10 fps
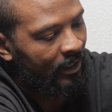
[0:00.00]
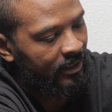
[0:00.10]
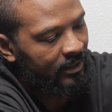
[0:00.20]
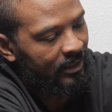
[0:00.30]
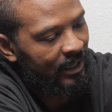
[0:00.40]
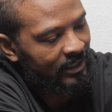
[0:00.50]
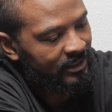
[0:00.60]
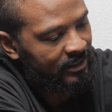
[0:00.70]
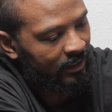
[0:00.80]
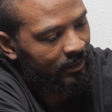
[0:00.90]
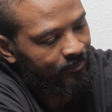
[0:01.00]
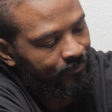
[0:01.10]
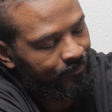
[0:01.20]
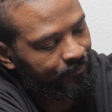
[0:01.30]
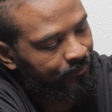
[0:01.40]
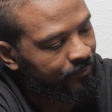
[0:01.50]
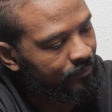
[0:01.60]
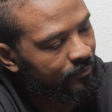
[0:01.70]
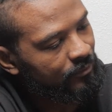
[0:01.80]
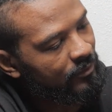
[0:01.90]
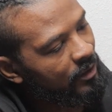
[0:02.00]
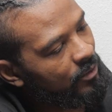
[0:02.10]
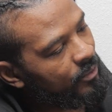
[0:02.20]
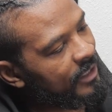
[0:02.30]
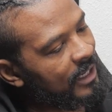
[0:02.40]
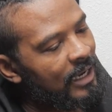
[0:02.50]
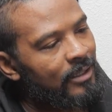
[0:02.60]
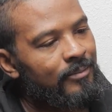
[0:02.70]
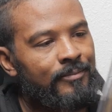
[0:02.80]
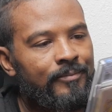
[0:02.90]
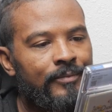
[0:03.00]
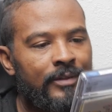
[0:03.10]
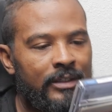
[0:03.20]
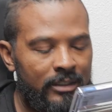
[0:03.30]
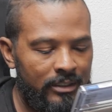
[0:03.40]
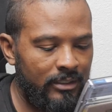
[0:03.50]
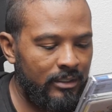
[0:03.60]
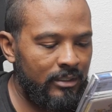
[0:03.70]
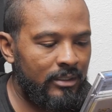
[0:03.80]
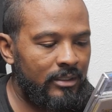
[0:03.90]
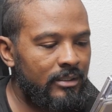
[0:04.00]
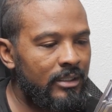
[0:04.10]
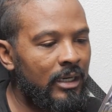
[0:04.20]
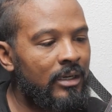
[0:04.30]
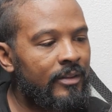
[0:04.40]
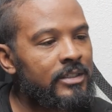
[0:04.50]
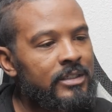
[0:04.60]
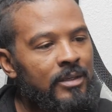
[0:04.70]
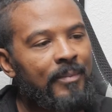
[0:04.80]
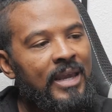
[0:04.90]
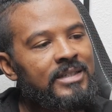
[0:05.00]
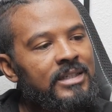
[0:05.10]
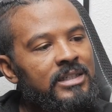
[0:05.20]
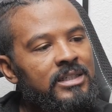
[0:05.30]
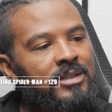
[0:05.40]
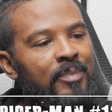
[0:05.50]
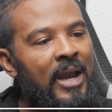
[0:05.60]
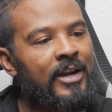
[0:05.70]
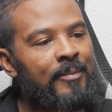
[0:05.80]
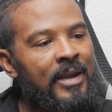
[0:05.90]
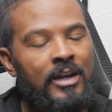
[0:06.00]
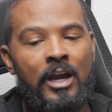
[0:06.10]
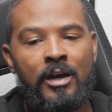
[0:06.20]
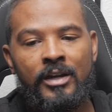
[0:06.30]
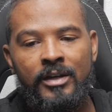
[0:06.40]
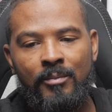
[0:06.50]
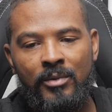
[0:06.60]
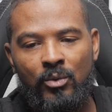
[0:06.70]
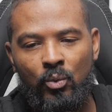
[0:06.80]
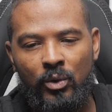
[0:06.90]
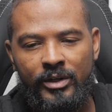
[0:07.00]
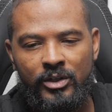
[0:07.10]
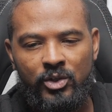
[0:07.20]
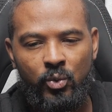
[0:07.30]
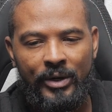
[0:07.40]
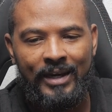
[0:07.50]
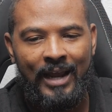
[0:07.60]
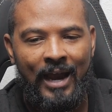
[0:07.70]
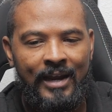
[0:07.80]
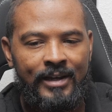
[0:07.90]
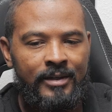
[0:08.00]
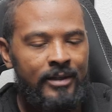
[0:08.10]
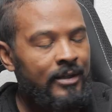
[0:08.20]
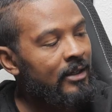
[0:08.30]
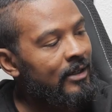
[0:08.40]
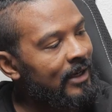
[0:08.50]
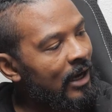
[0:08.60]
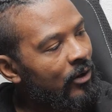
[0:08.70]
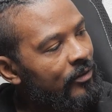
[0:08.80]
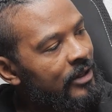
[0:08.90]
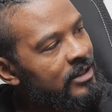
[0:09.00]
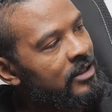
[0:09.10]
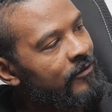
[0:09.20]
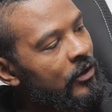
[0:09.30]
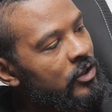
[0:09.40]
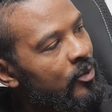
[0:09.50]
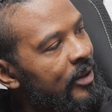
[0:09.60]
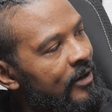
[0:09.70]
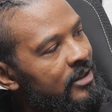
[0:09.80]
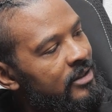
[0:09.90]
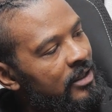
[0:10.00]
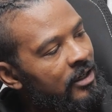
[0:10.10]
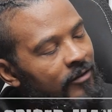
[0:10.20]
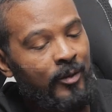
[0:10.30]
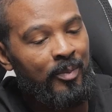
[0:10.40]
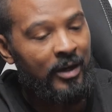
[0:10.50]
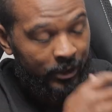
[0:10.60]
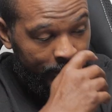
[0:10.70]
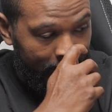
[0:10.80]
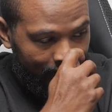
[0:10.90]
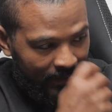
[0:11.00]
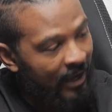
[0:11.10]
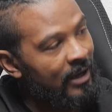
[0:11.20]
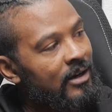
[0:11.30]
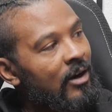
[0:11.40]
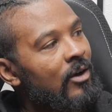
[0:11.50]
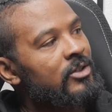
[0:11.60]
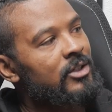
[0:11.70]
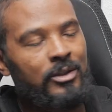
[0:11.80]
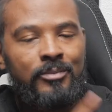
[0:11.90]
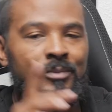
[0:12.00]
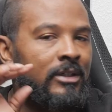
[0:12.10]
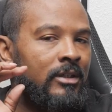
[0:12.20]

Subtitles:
And next up, we got, this is Amazing Spider-Man number 129. Now, this is the first appearance of the Punisher, and also,